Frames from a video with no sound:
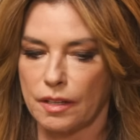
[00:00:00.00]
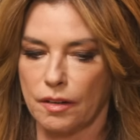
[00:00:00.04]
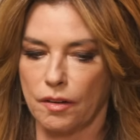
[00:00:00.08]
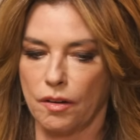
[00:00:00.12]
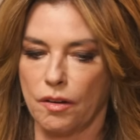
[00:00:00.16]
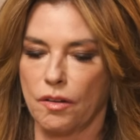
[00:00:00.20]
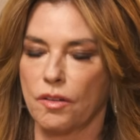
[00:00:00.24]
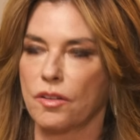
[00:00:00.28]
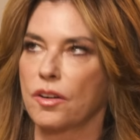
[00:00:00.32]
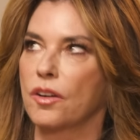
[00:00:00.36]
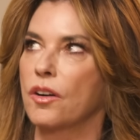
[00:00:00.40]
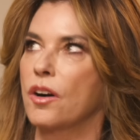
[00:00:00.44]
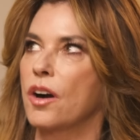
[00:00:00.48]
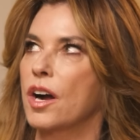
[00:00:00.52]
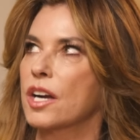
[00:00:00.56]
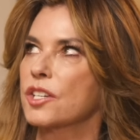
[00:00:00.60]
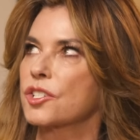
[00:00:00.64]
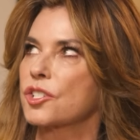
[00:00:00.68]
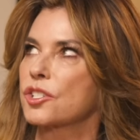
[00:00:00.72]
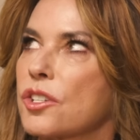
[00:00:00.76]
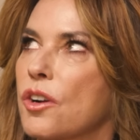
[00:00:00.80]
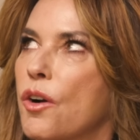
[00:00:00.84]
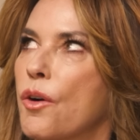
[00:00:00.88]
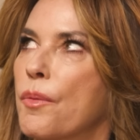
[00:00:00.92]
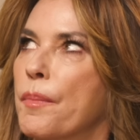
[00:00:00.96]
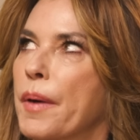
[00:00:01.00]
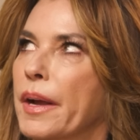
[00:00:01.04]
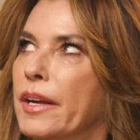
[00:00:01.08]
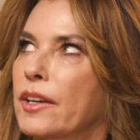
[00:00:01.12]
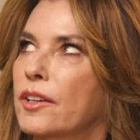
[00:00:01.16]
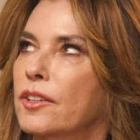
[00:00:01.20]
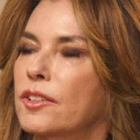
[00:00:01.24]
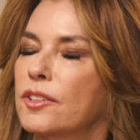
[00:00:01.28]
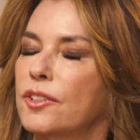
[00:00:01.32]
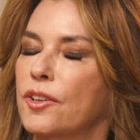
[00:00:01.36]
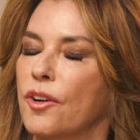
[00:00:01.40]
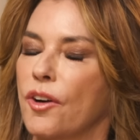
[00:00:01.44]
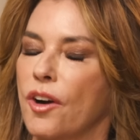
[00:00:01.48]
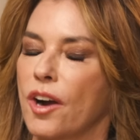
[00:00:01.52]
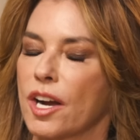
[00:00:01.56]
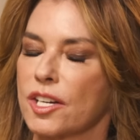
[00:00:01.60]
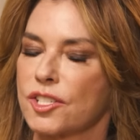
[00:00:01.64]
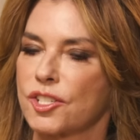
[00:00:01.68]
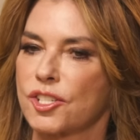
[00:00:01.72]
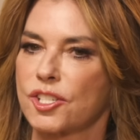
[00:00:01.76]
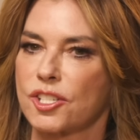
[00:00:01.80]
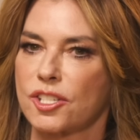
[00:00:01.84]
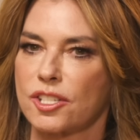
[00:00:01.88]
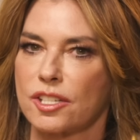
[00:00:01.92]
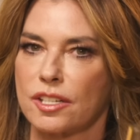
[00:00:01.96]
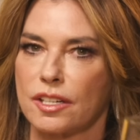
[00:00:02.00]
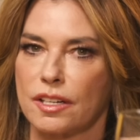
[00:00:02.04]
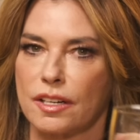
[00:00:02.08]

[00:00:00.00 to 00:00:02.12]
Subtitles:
Oh gosh, oh my gosh.